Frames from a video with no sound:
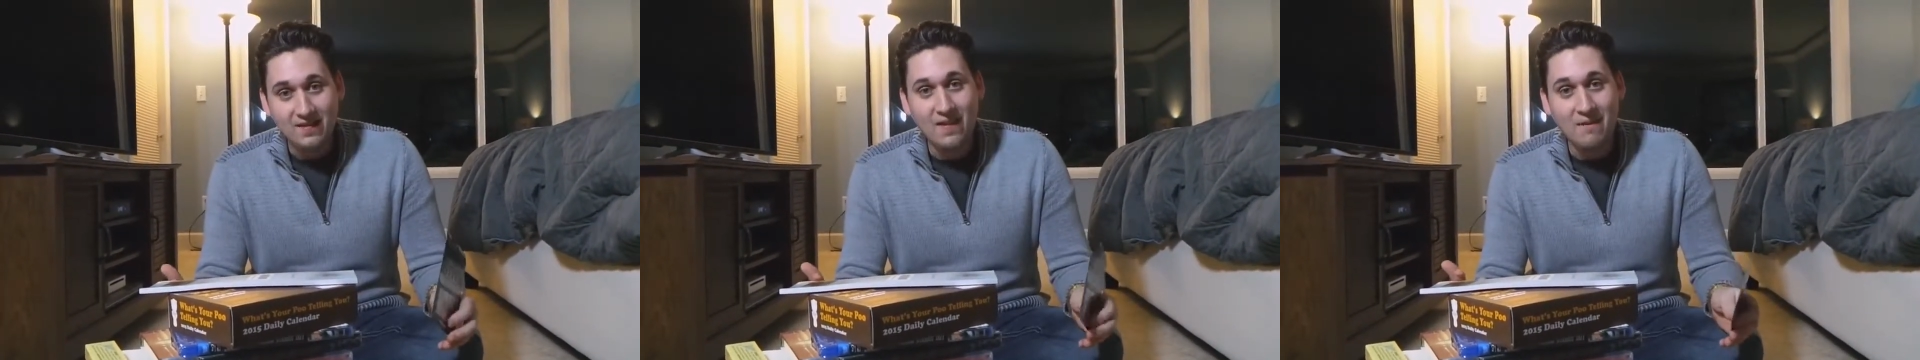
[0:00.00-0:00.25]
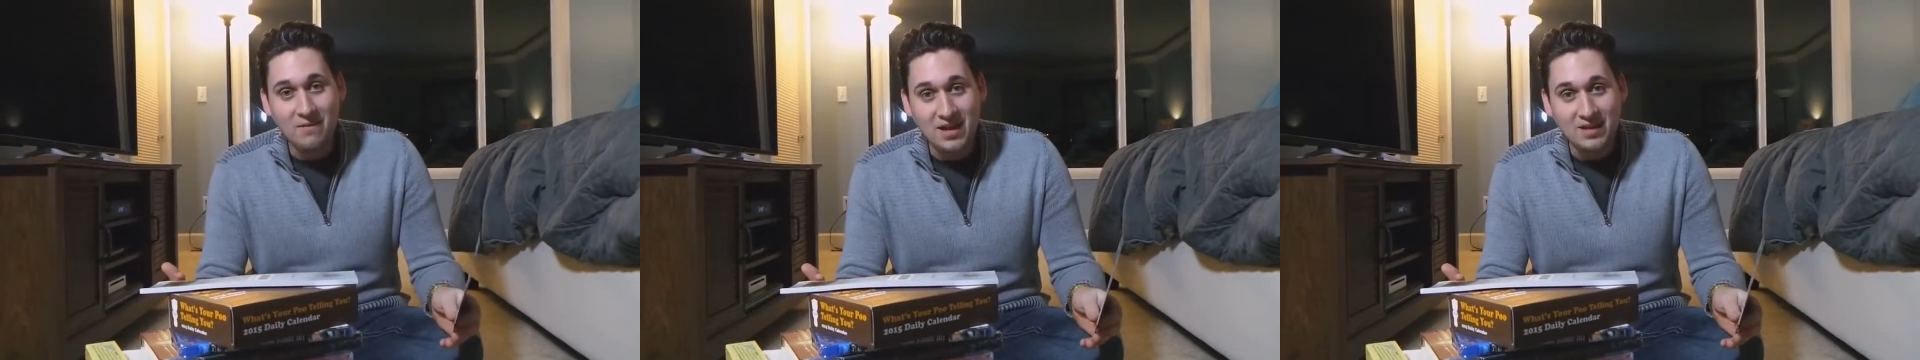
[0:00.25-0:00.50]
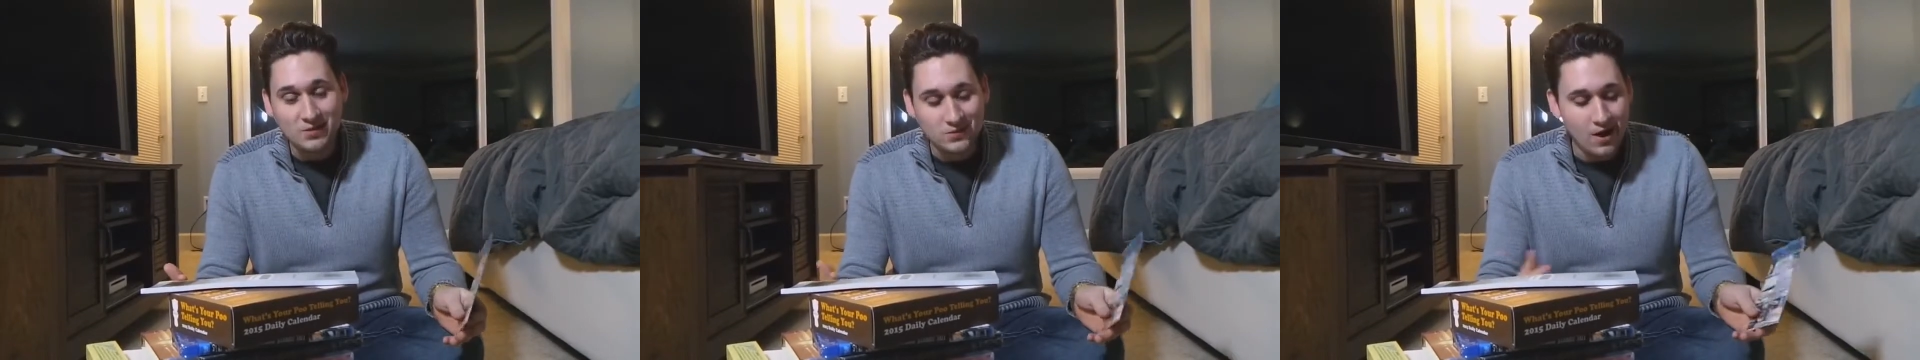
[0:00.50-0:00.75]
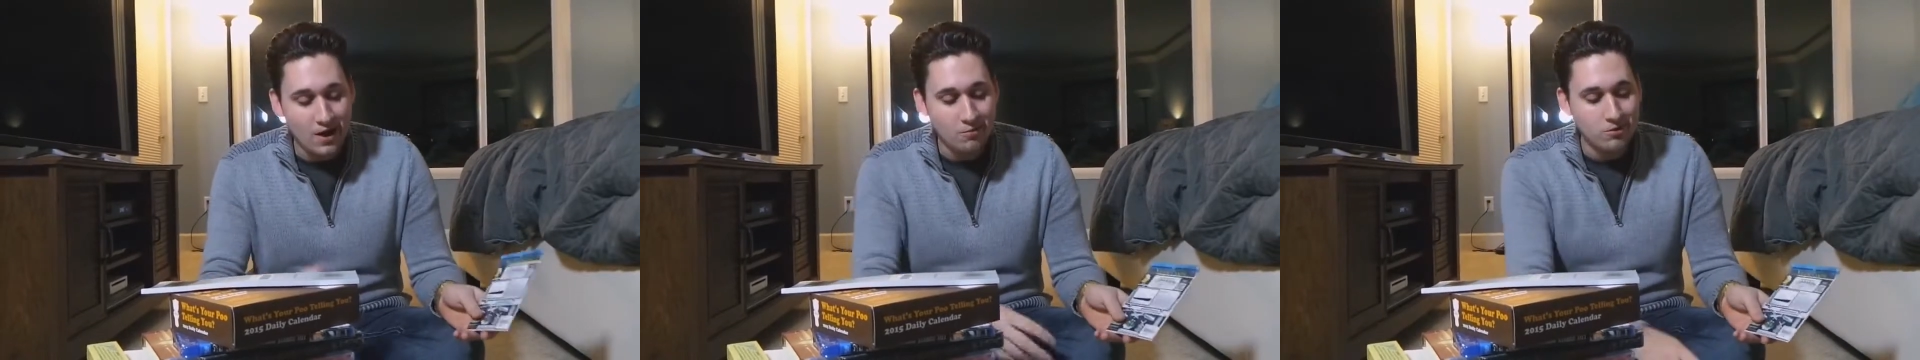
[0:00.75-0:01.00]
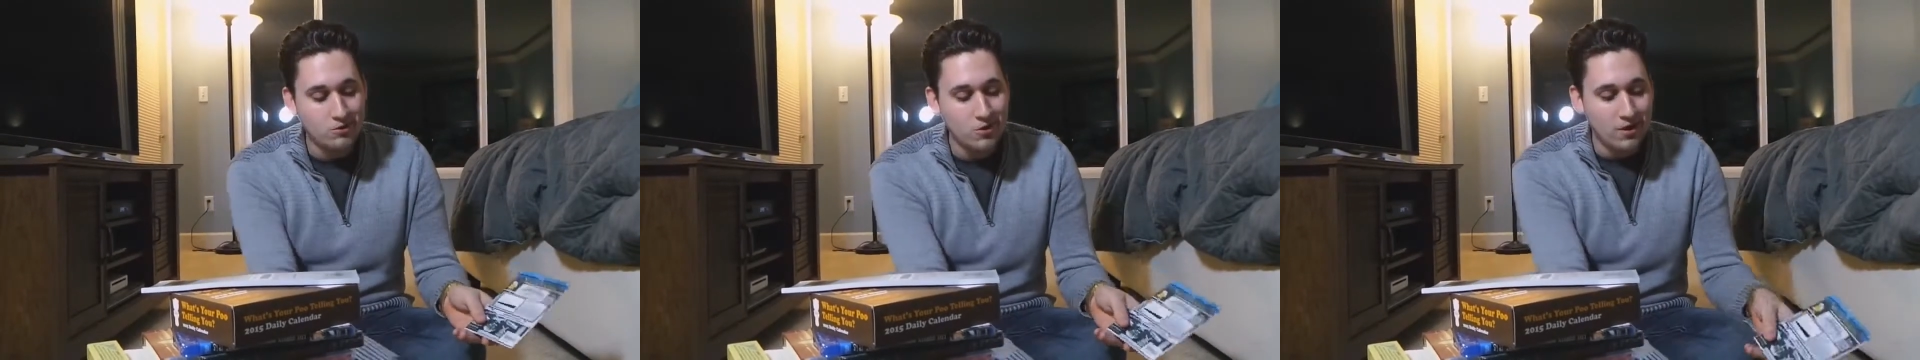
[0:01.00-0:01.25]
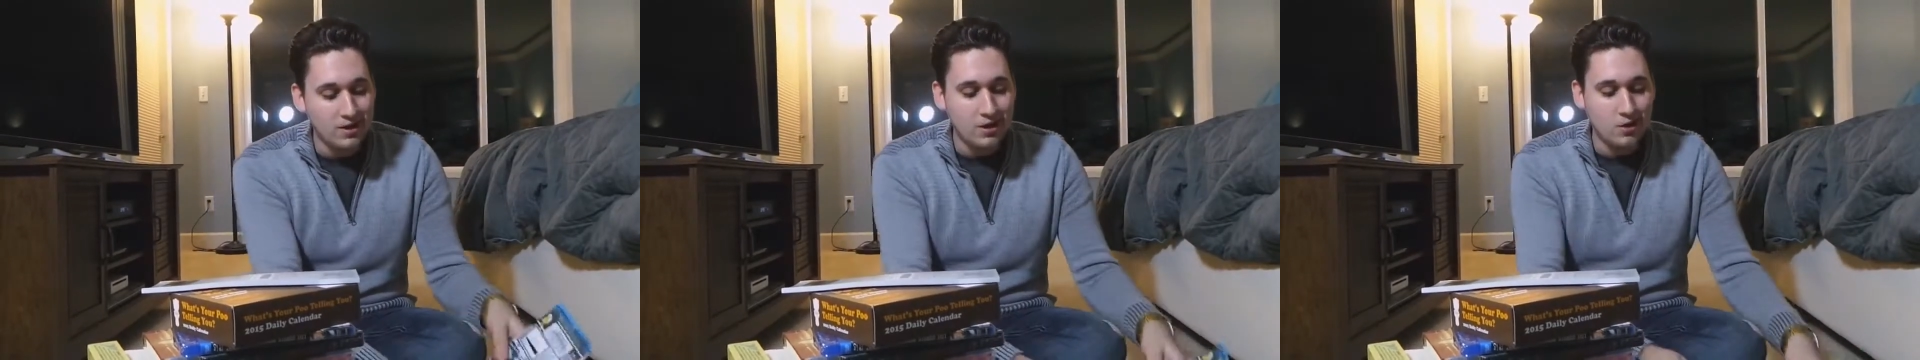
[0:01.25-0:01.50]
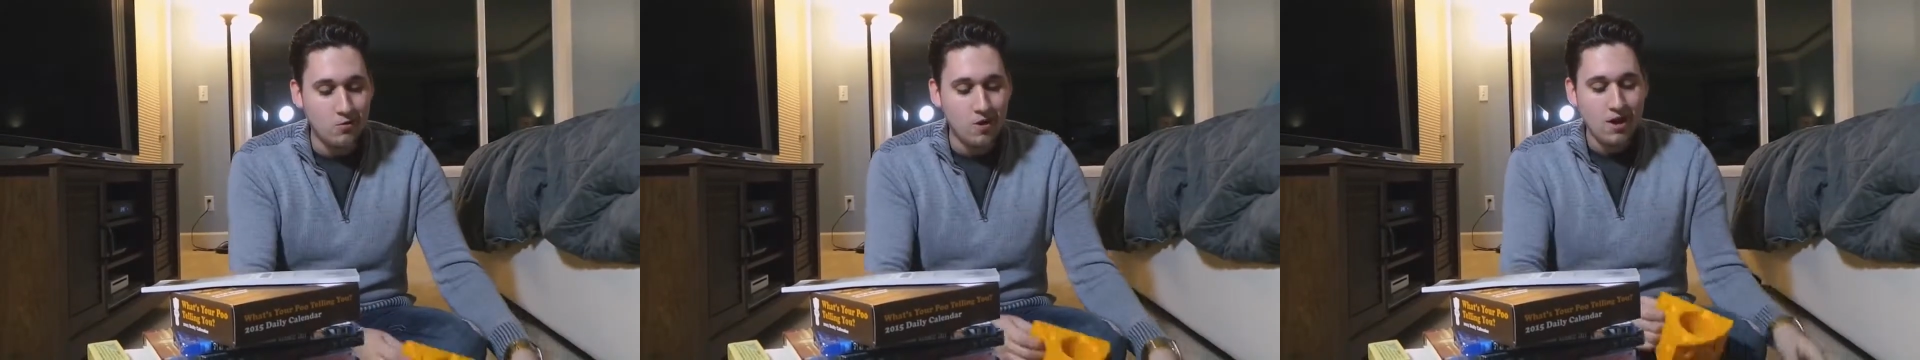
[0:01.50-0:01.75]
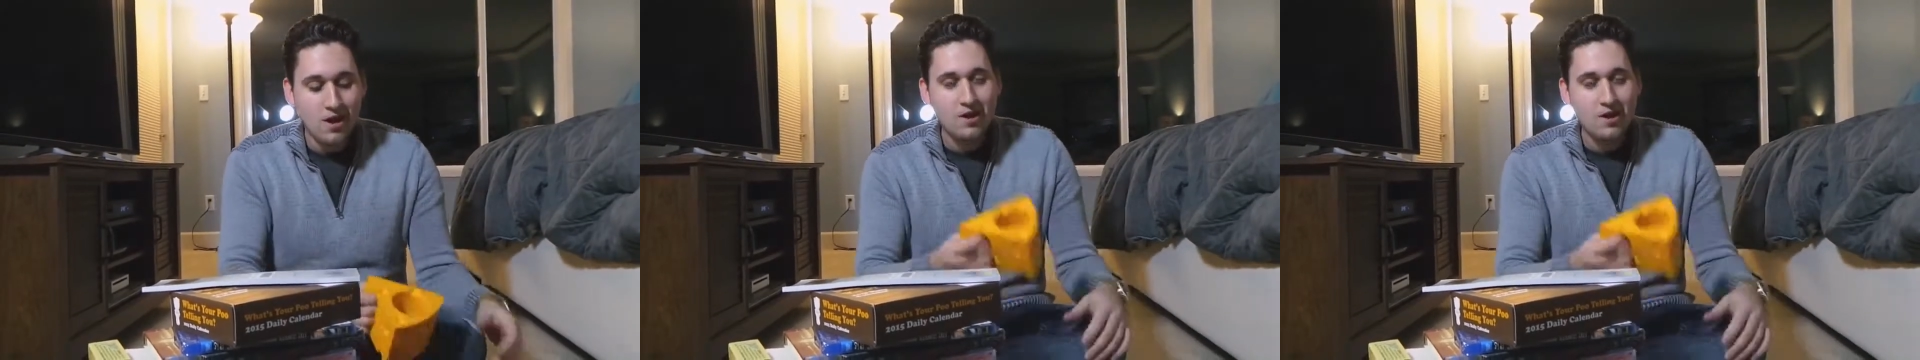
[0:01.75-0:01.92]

let me get started with showing you